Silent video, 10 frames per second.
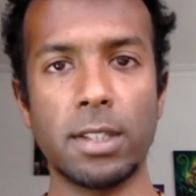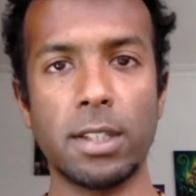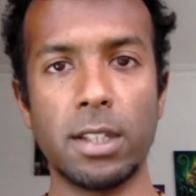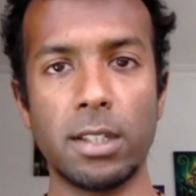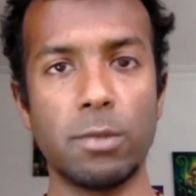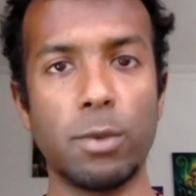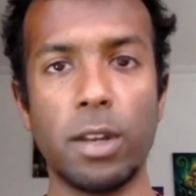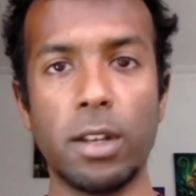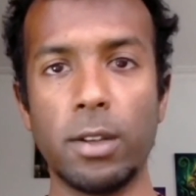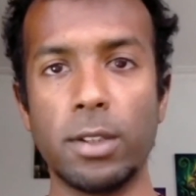and this is what
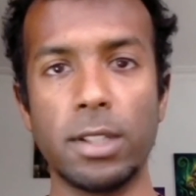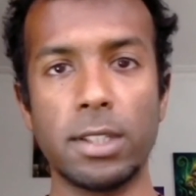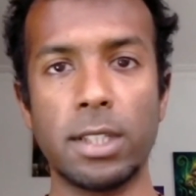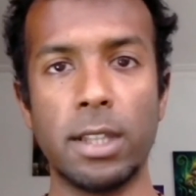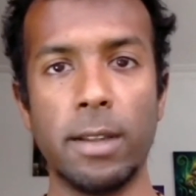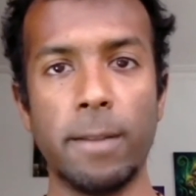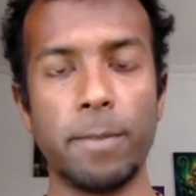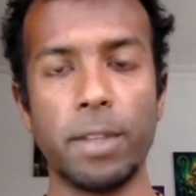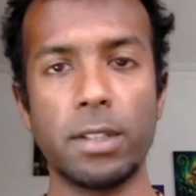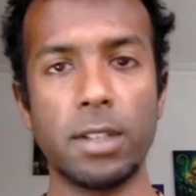I noticed
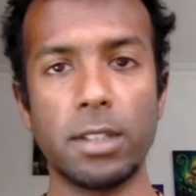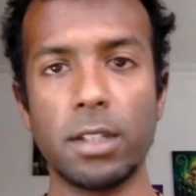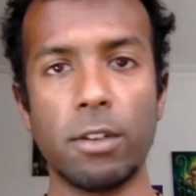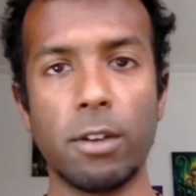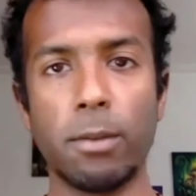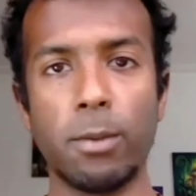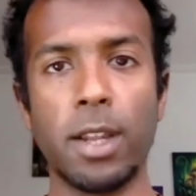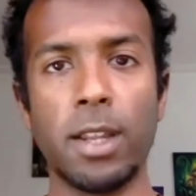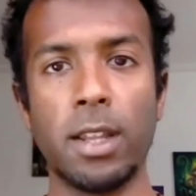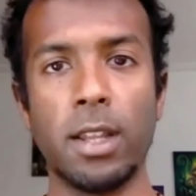in such an incredible way,